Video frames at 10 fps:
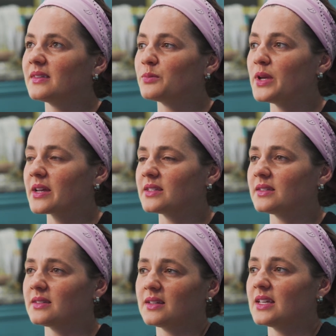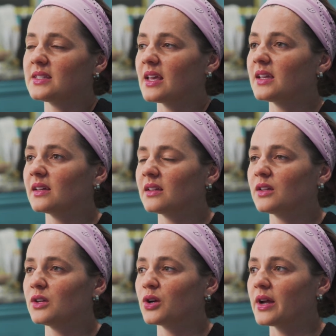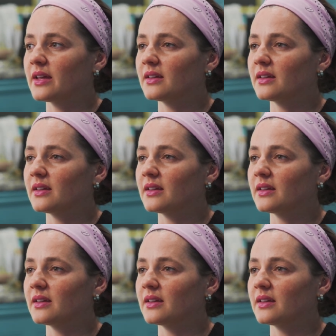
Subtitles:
Because it's like you're